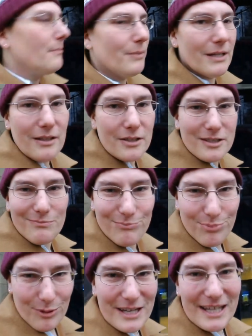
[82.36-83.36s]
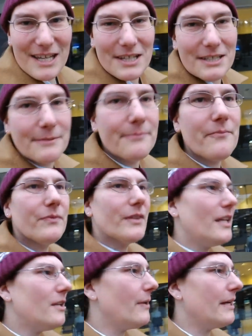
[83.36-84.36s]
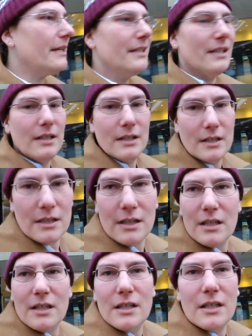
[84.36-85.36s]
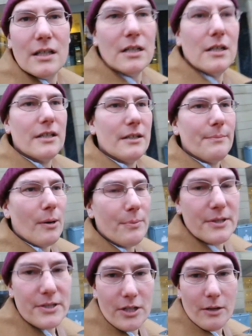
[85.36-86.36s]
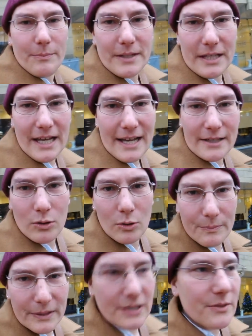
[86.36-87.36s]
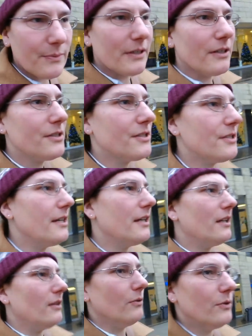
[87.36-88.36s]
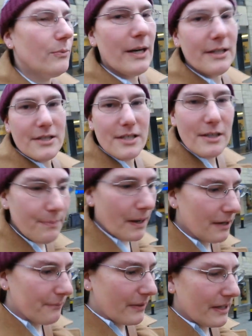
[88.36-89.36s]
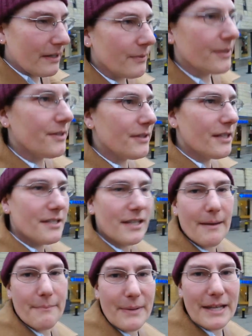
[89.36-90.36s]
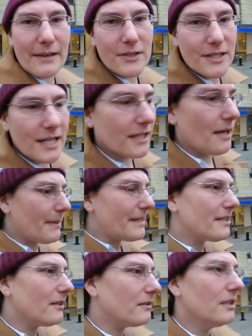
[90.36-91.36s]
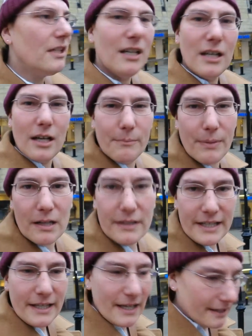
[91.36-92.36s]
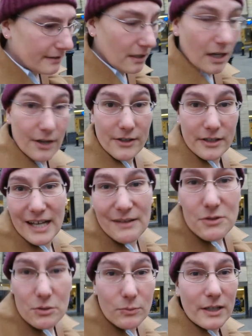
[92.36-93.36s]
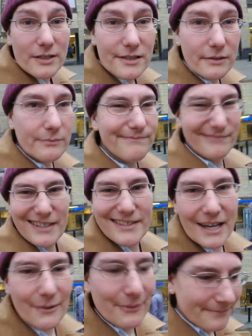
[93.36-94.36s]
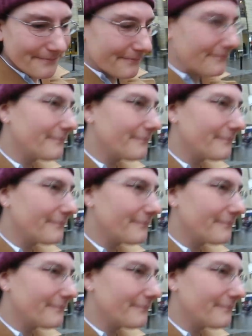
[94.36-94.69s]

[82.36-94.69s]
But it looks pretty good. Anyway, I'm going to pop the shop and then head home because we've got a lot of work to do, partly with this campaign I've just had that meeting on, partly the council work. So let's go.